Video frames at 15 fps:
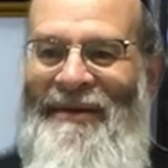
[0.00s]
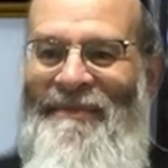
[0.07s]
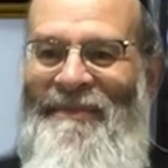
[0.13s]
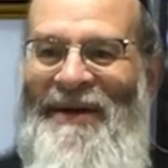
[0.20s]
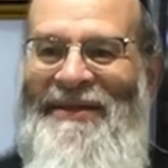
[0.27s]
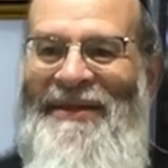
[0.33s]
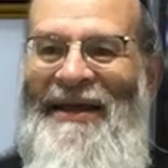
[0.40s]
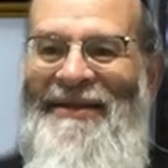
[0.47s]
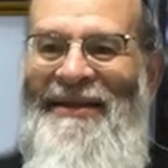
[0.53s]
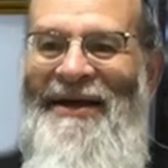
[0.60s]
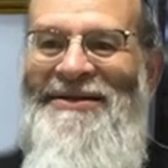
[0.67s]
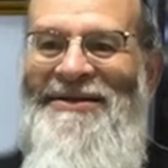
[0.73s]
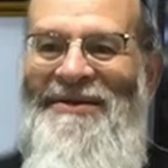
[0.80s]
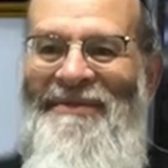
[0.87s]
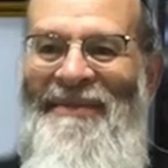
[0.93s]
But that
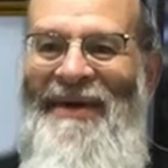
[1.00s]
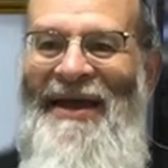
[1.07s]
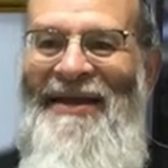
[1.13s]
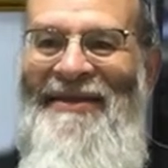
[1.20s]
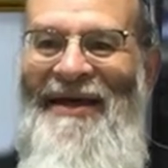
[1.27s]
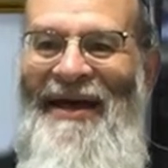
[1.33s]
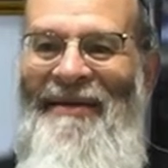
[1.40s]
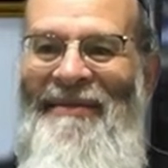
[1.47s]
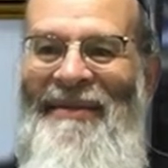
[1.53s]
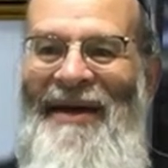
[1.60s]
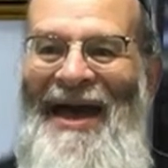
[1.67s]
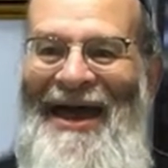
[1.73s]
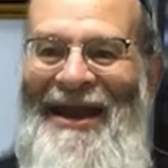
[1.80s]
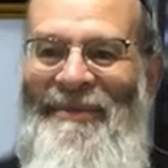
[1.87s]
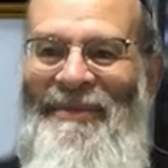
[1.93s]
doesn't make them
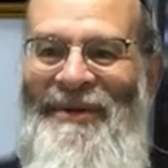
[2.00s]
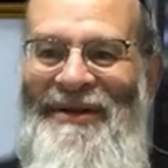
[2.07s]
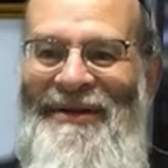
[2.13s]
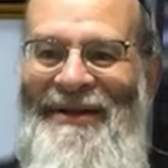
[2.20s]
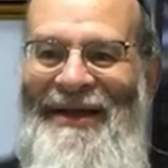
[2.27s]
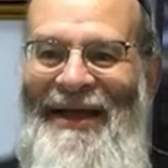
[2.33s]
edible.